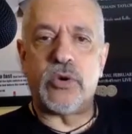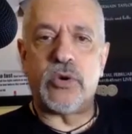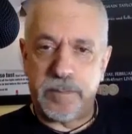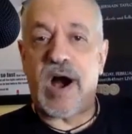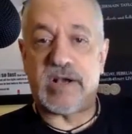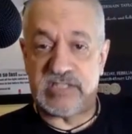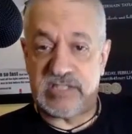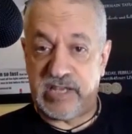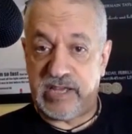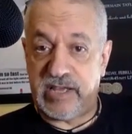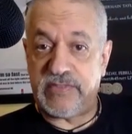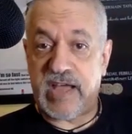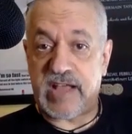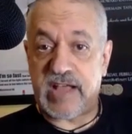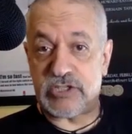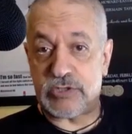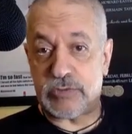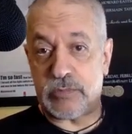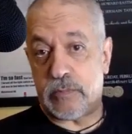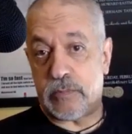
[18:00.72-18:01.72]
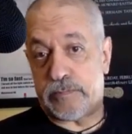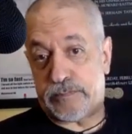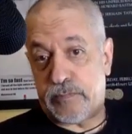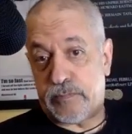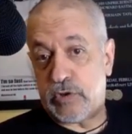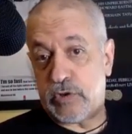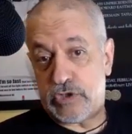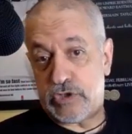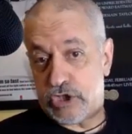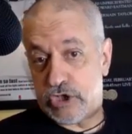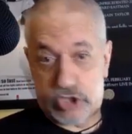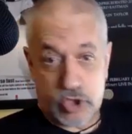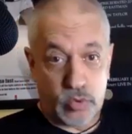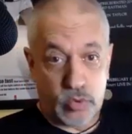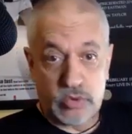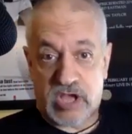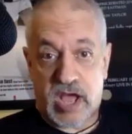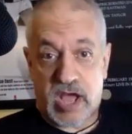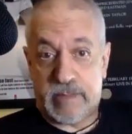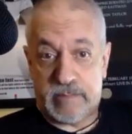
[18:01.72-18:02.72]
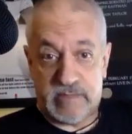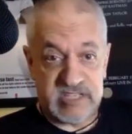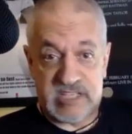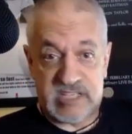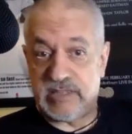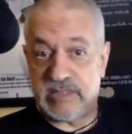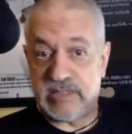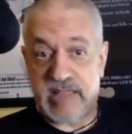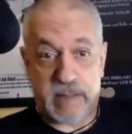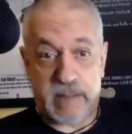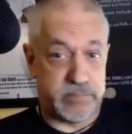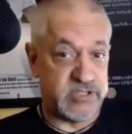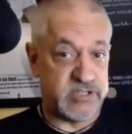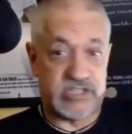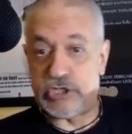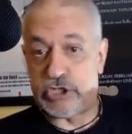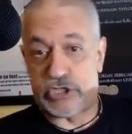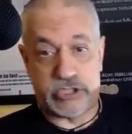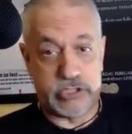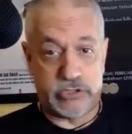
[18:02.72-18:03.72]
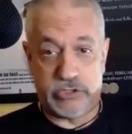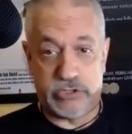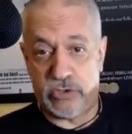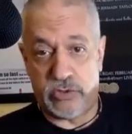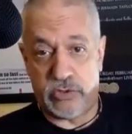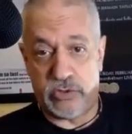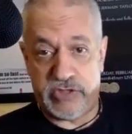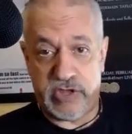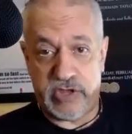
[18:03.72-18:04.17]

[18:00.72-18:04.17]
in boxing, and that's Showtime is in that position.